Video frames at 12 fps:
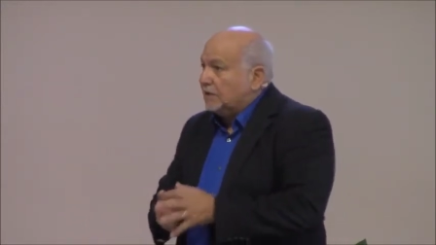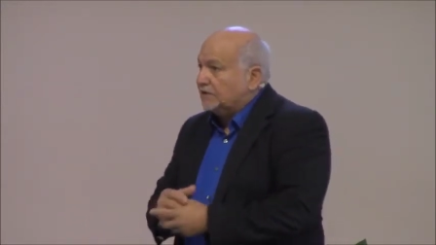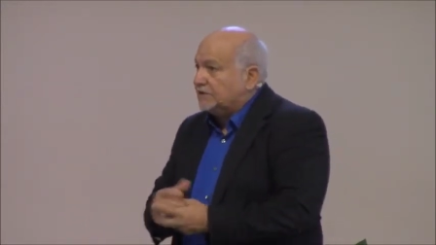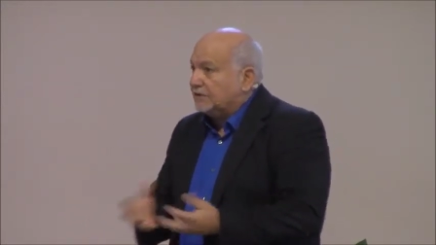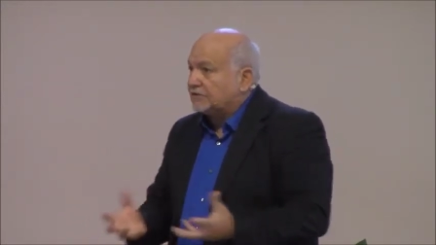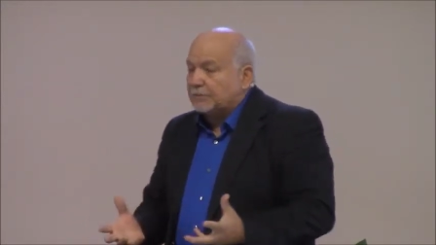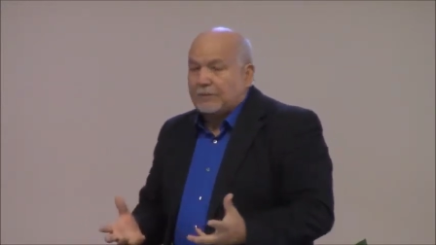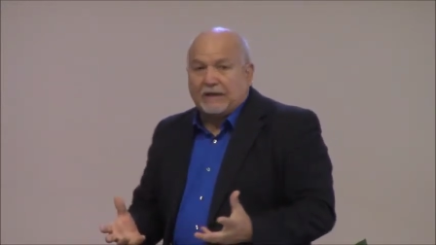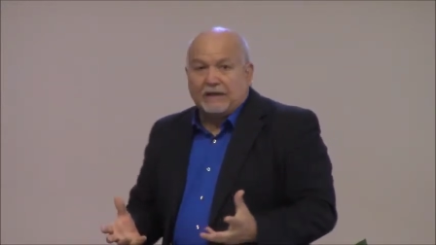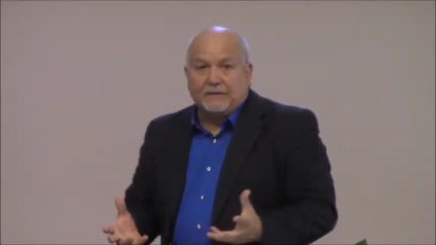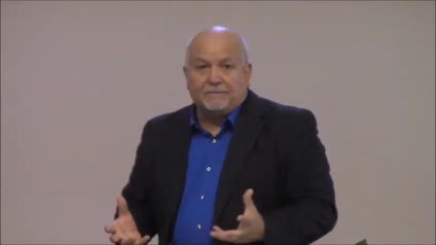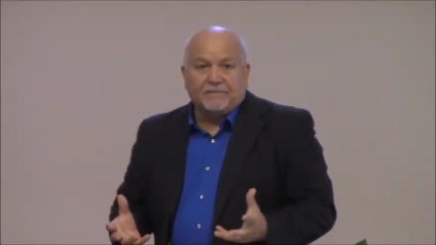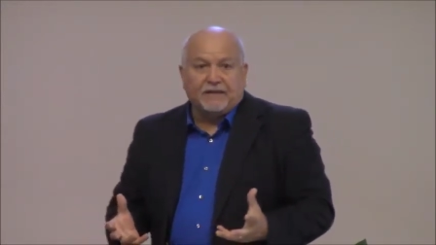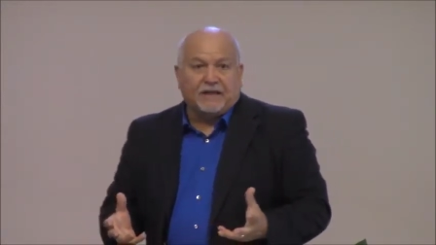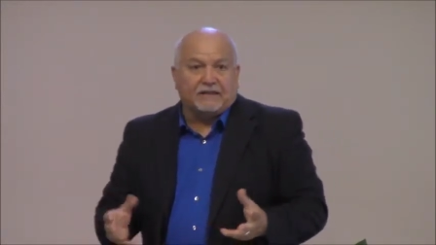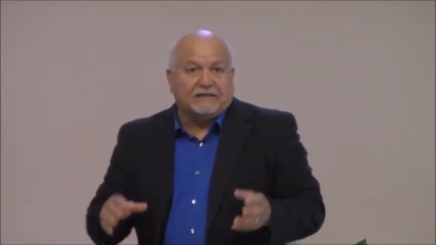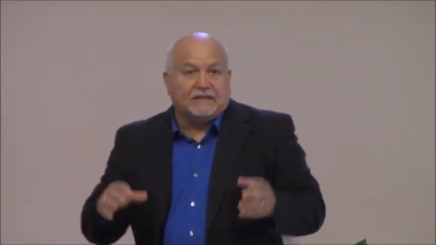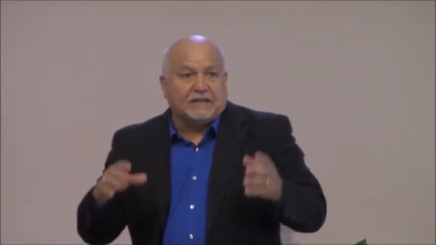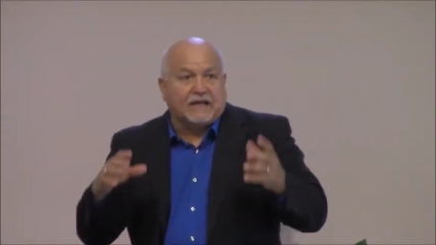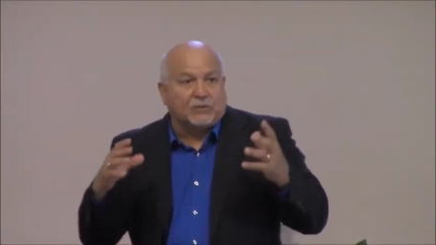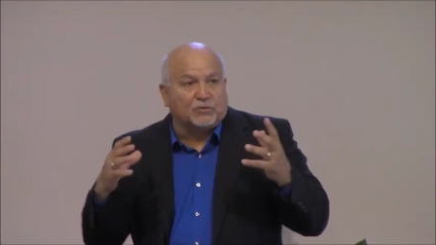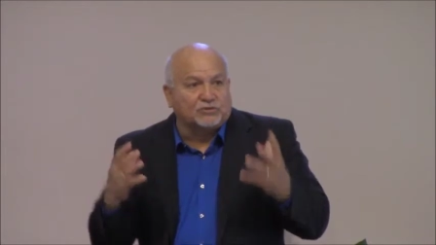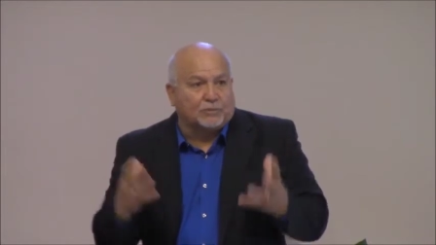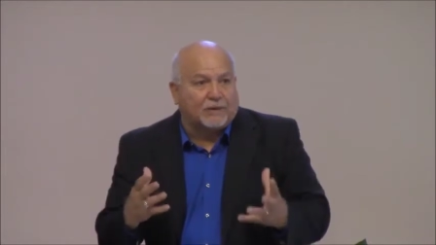is he going to supply? And then
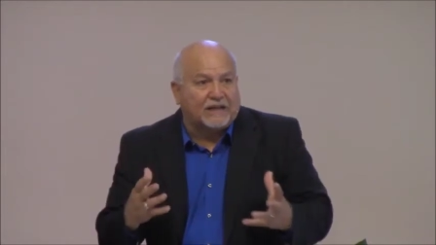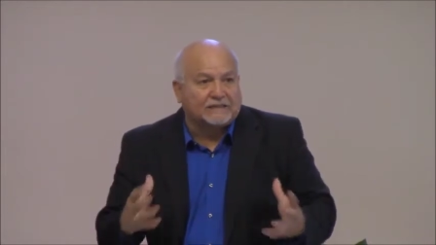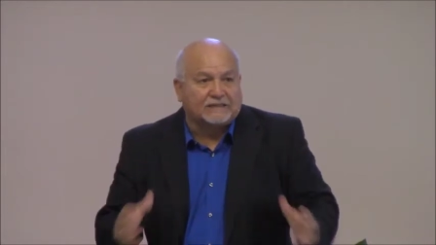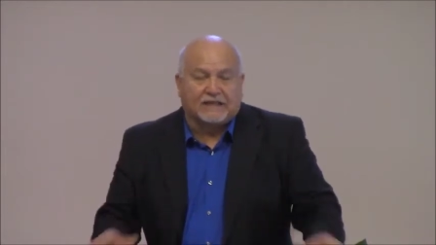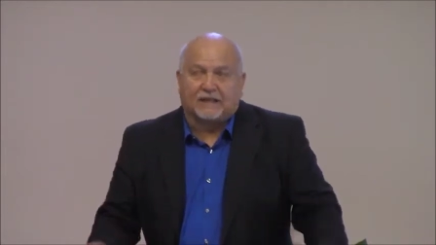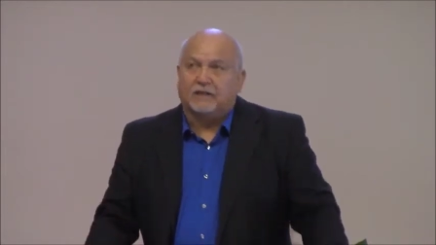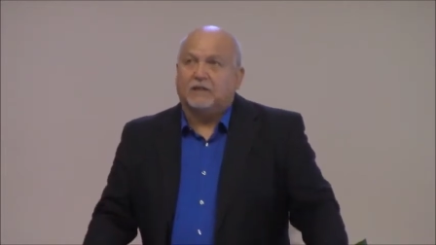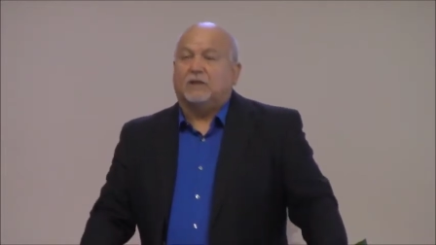God would supply. It's like,